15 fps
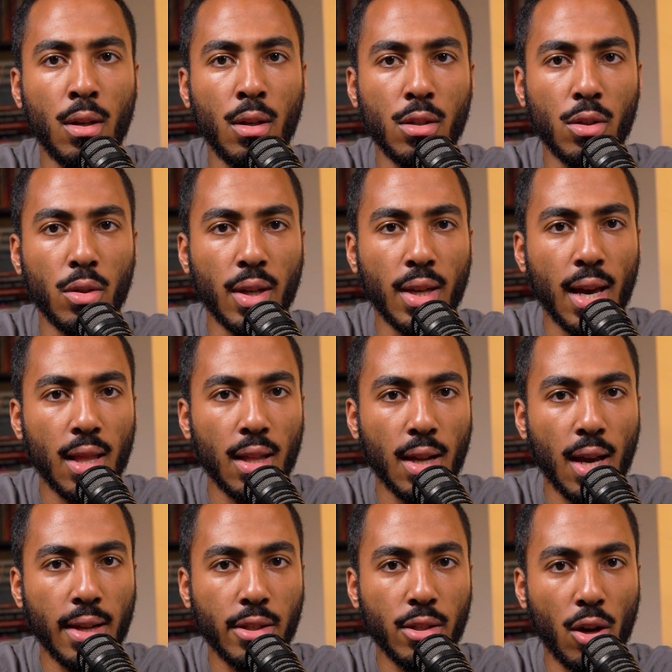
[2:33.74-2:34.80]
So Nicquel and
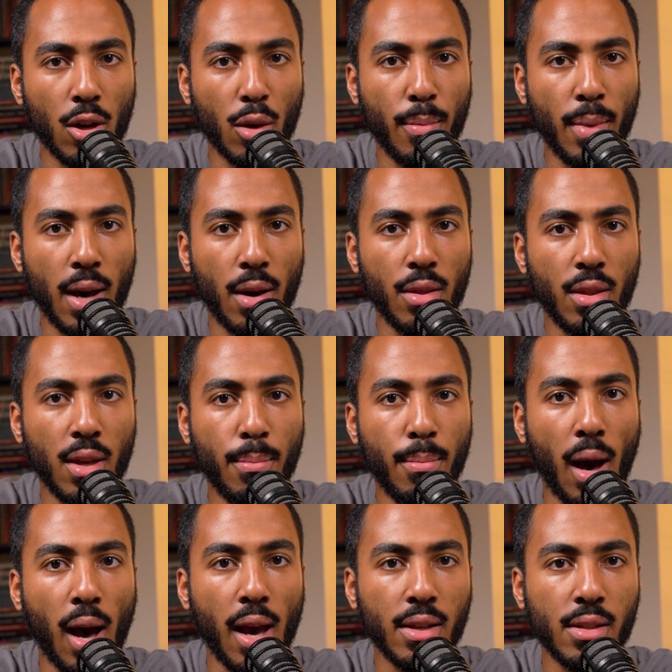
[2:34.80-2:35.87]
I talk about the
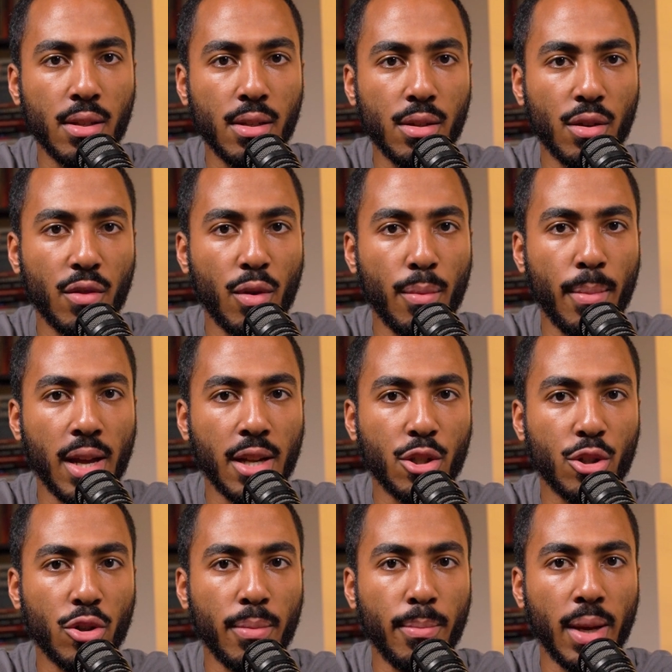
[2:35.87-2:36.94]
biases of the
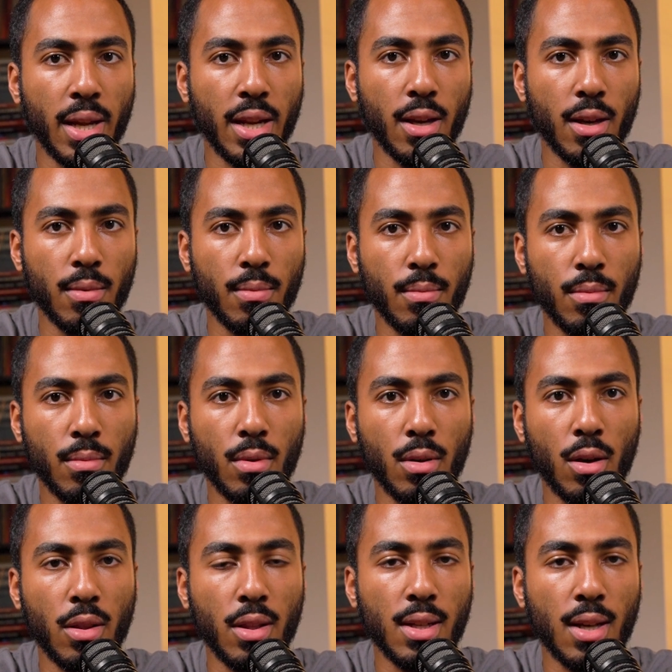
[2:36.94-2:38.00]
mainstream media
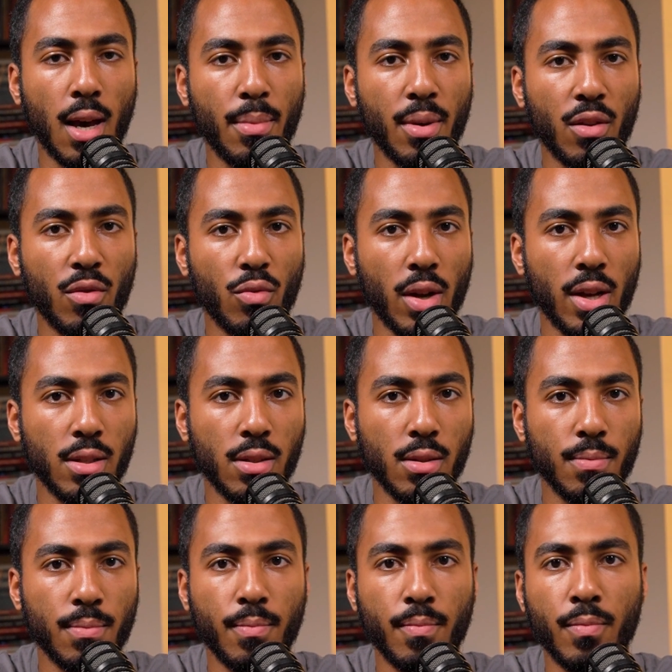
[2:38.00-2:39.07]
on the topic of
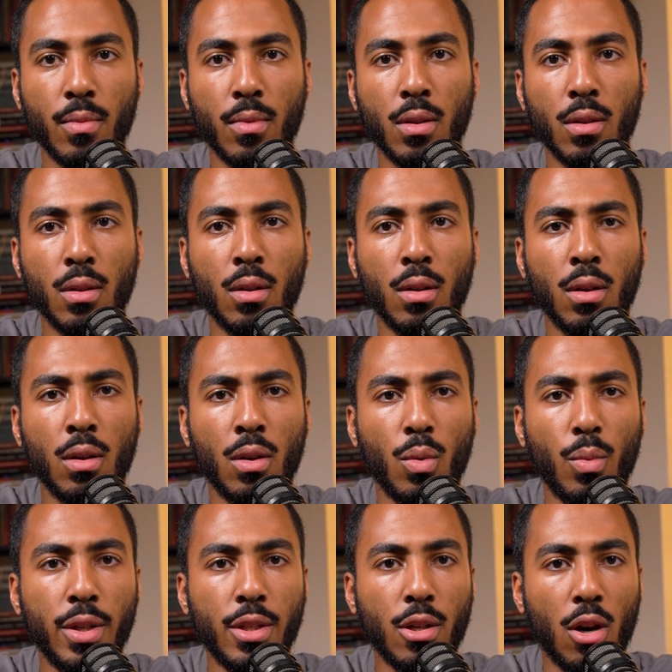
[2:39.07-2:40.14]
race.
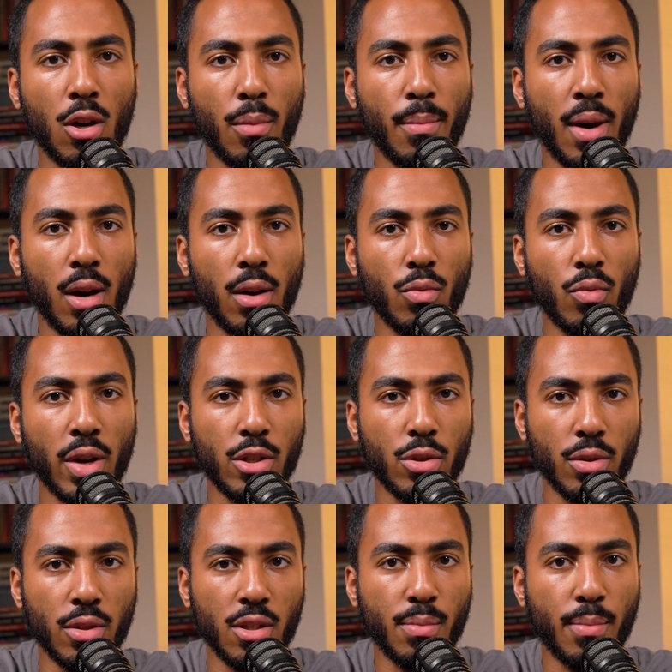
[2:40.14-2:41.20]
We talk about
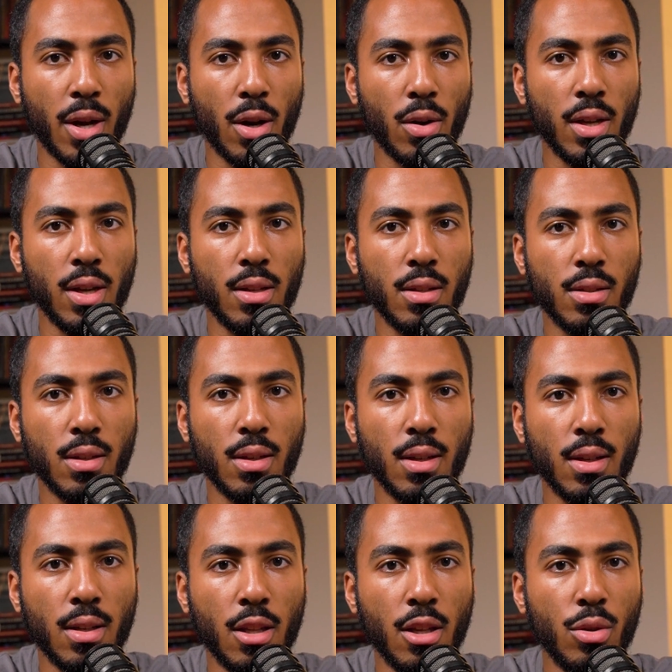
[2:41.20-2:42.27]
racial disparities
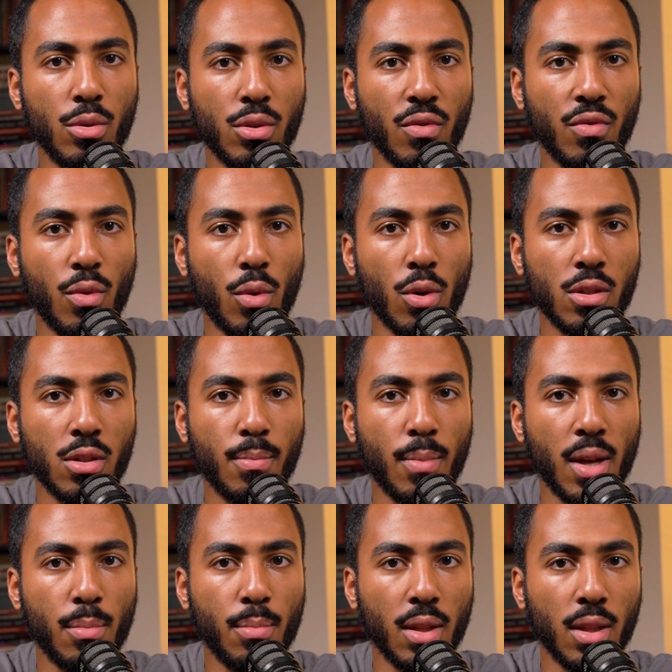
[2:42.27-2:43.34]
in the use of force
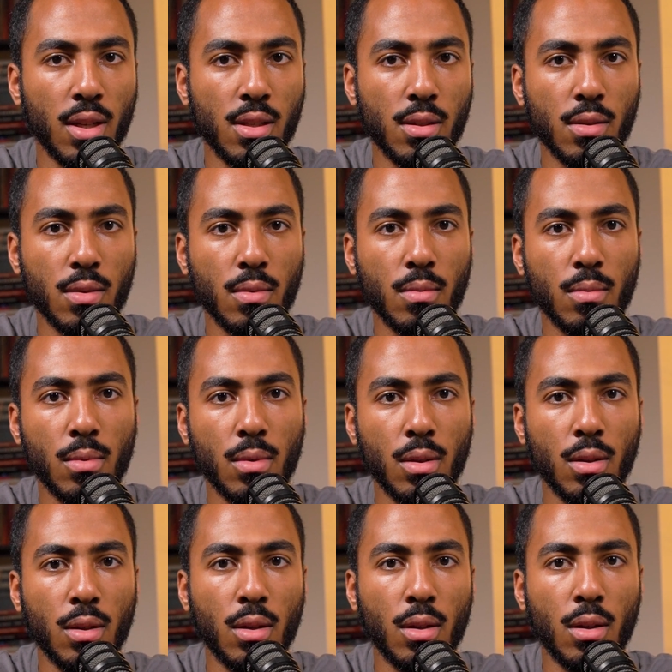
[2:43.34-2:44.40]
by the police.
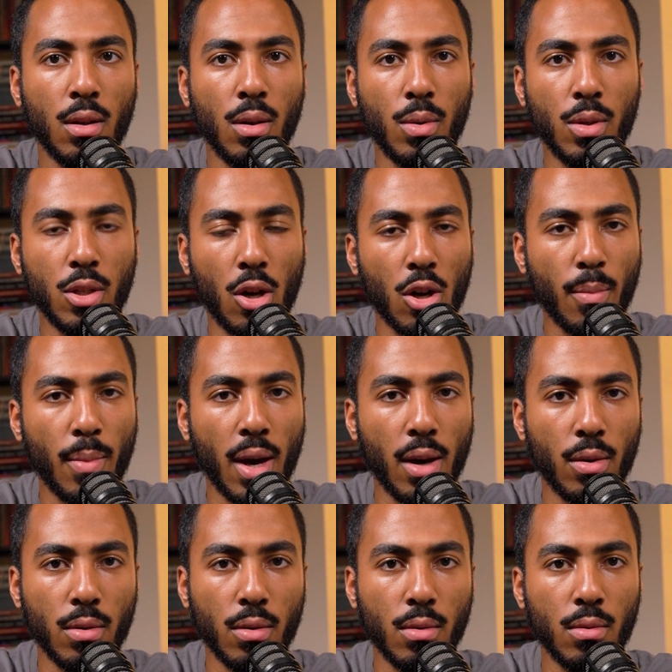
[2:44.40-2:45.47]
We talk
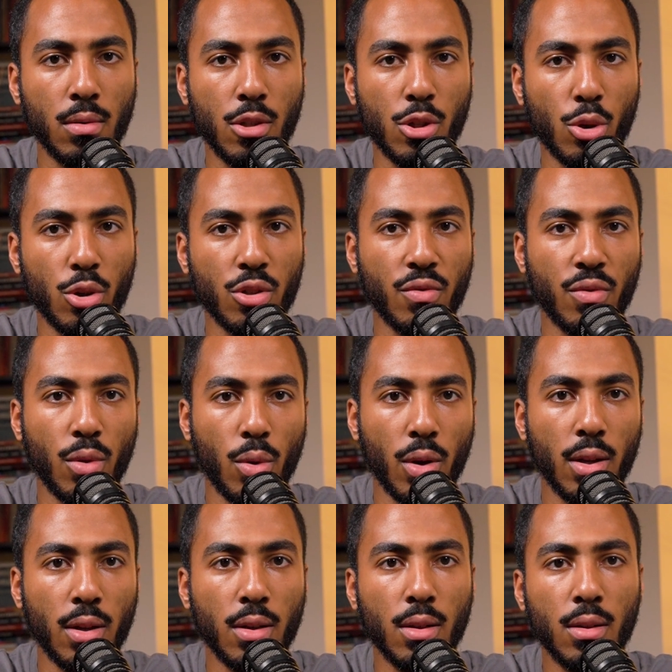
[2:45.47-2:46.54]
about George
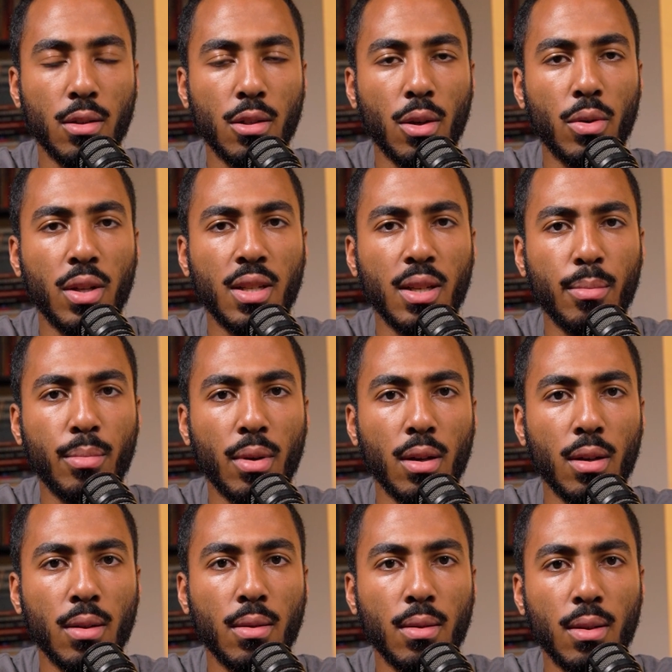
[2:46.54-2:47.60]
Floyd, Tony
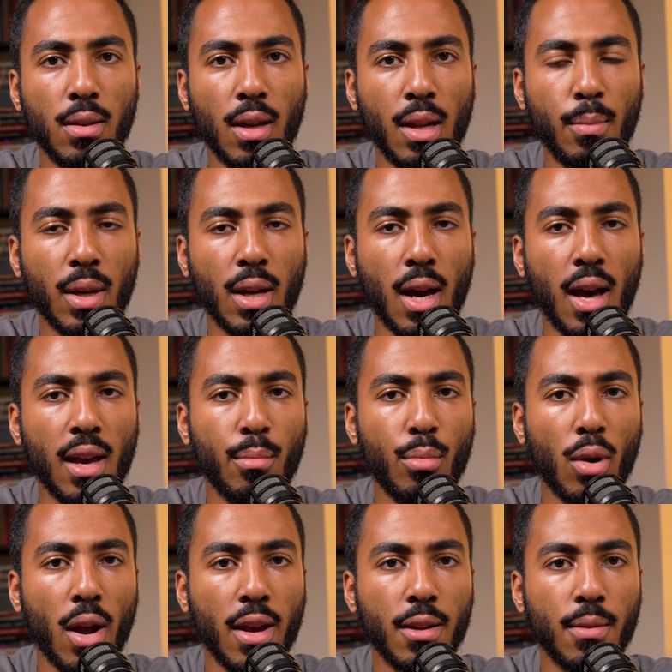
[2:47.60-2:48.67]
Timpa, and Ma'Khia
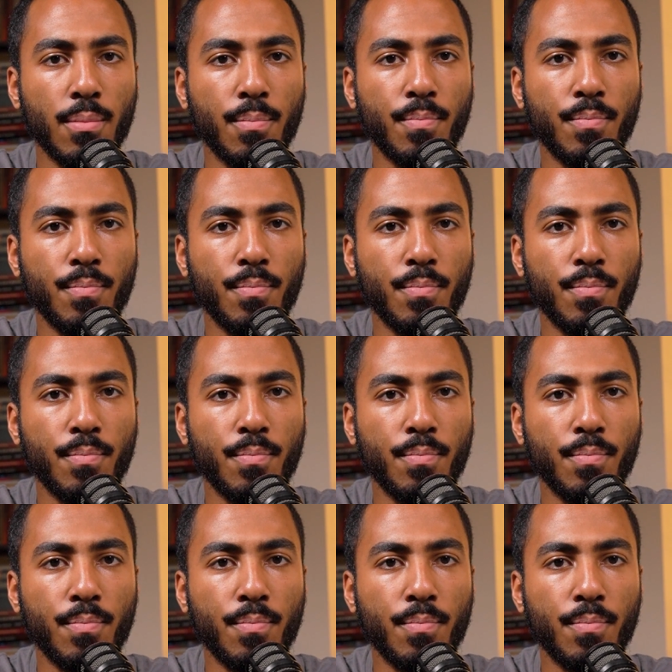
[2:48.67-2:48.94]
Bryant.